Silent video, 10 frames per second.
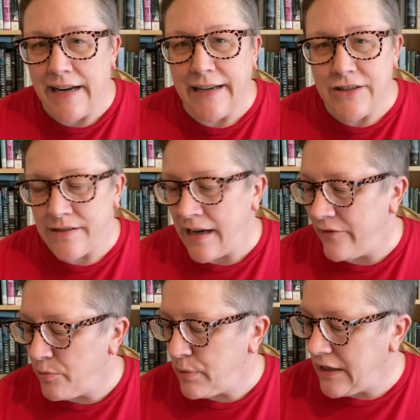I just
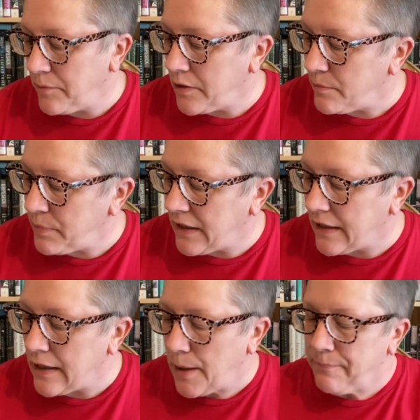haven't been able to pick
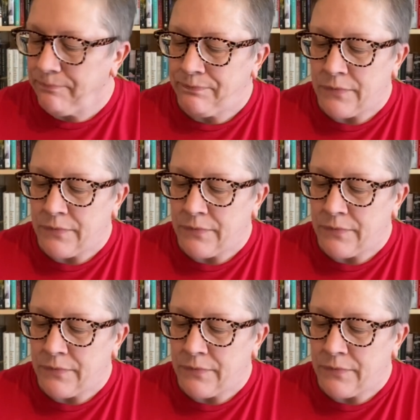it up.